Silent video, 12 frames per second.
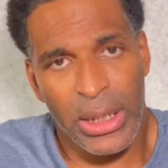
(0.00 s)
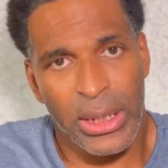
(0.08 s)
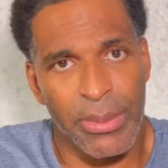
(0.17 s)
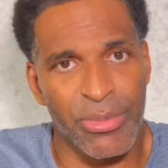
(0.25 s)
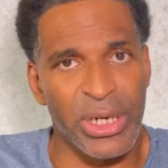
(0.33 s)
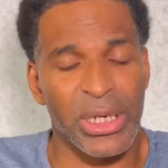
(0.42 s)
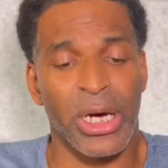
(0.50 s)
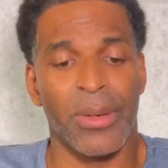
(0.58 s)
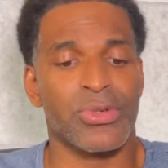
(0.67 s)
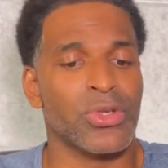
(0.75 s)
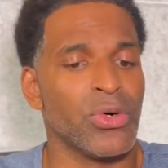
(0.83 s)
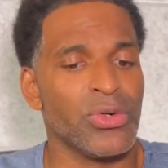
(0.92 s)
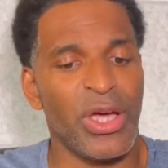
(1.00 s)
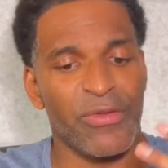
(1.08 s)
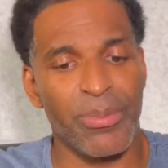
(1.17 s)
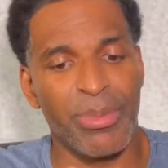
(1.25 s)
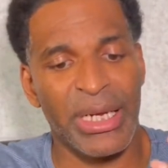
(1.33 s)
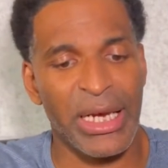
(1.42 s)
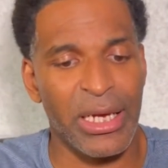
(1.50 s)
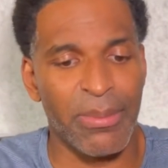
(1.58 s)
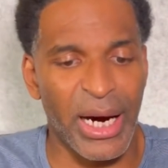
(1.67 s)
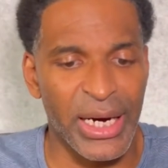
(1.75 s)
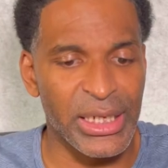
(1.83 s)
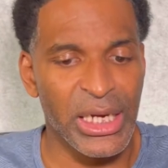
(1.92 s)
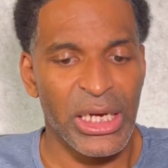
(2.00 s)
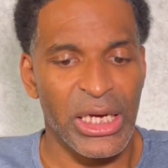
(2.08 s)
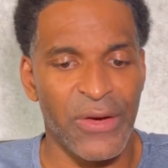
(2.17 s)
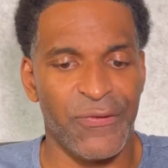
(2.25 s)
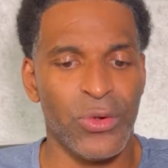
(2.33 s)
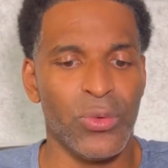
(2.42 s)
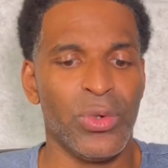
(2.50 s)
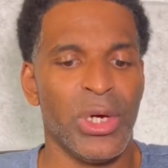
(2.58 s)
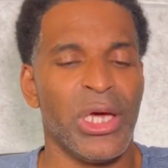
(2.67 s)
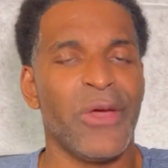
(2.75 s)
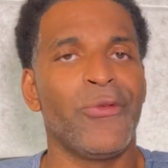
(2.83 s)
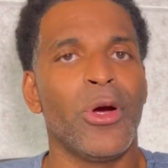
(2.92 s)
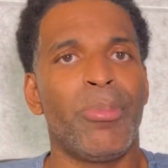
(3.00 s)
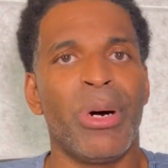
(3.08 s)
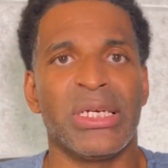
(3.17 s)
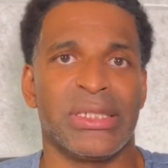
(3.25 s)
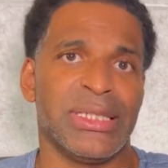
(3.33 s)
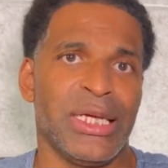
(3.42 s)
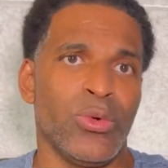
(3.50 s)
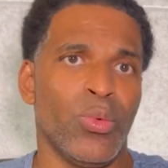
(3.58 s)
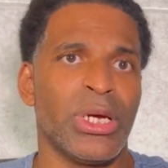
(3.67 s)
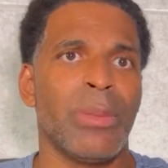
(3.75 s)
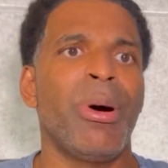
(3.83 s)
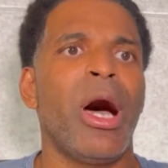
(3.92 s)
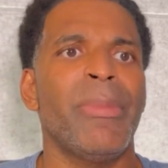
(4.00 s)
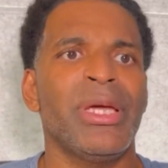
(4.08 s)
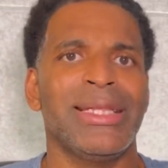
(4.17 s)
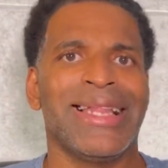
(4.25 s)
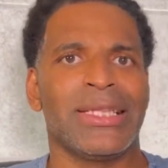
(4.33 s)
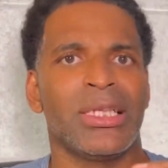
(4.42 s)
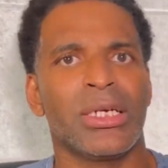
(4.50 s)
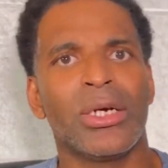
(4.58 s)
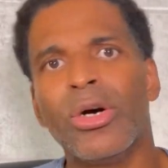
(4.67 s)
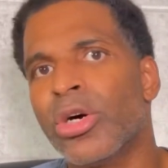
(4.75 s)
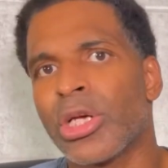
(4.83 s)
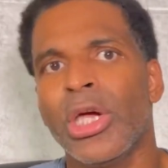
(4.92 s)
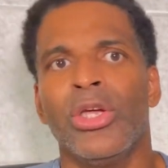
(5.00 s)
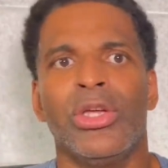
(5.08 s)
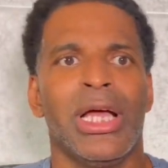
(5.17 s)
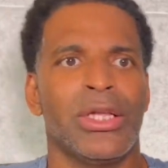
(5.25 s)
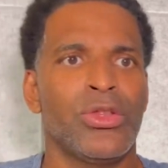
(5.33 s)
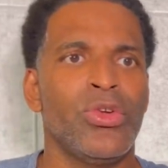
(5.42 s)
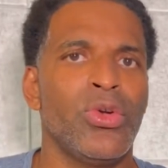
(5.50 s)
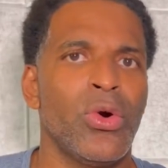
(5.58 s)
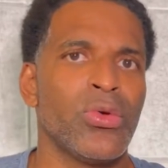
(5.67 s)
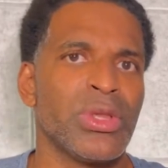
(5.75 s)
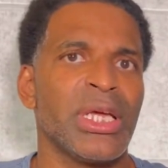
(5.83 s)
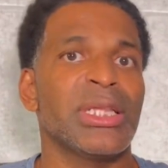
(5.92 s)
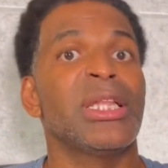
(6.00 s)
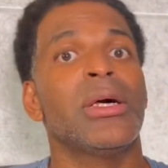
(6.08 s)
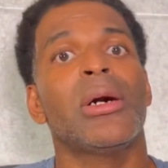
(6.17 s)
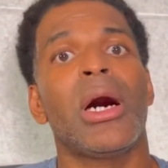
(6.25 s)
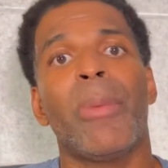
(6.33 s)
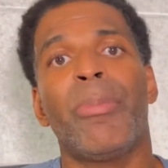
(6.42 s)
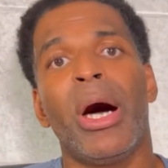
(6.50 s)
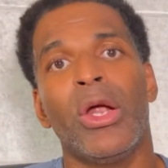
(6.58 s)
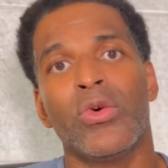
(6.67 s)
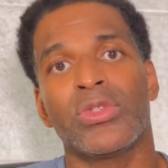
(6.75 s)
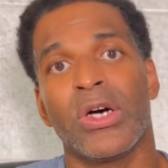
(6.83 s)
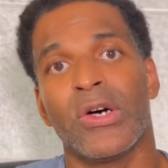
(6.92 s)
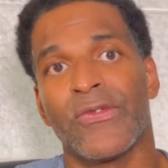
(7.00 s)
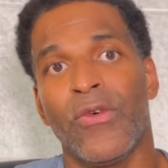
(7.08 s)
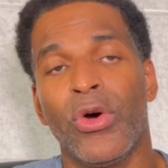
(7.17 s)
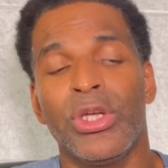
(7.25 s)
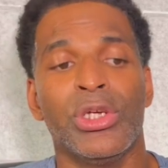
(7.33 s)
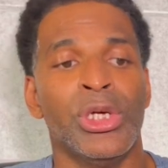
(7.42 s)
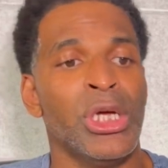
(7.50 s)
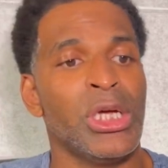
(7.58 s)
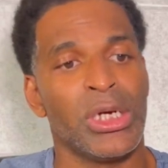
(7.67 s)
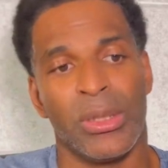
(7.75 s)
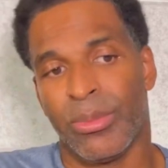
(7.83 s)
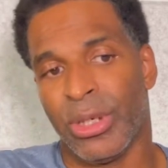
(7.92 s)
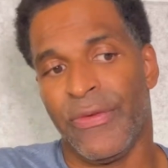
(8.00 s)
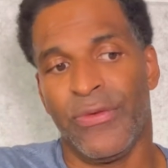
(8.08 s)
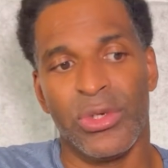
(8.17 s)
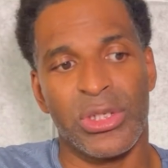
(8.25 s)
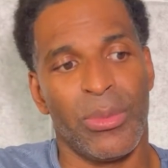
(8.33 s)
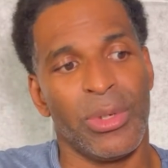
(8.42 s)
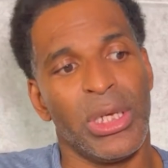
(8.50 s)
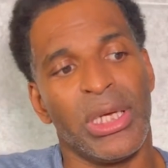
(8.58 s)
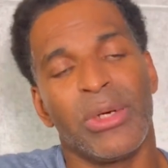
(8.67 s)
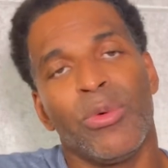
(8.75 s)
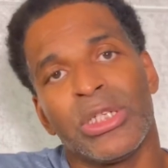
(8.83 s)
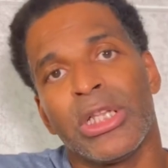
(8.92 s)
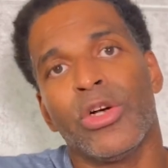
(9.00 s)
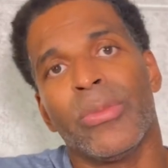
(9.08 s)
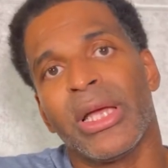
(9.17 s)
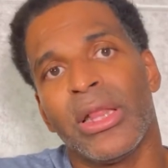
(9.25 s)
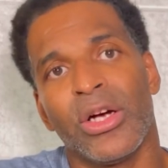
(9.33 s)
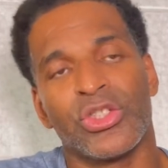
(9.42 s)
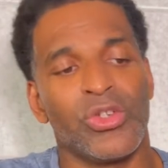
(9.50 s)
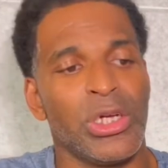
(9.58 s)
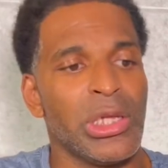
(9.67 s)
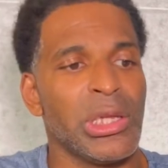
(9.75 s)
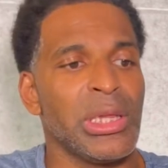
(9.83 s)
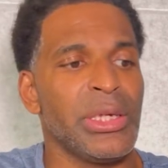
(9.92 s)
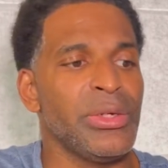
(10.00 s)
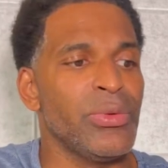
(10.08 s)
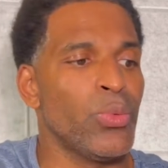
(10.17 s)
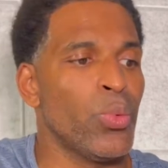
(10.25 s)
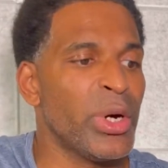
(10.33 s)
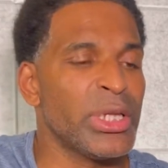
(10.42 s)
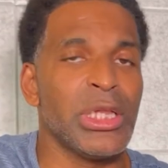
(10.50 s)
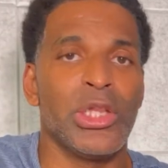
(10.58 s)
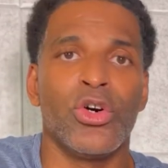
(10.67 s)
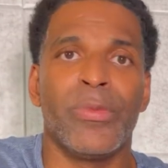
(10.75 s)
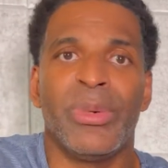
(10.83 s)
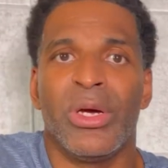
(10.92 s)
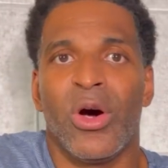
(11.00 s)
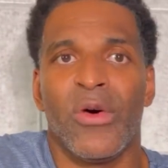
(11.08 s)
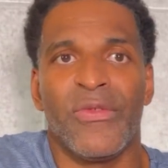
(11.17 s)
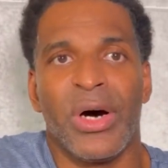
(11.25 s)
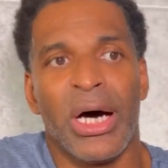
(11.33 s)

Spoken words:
they bring it up. So you have to bear that in mind. If you're a person that you want an apartment, you like to cook, you like to do your own thing, then a Pot Hotel is for you. But if you're someone that want a little bit of luxury, you want a little bit of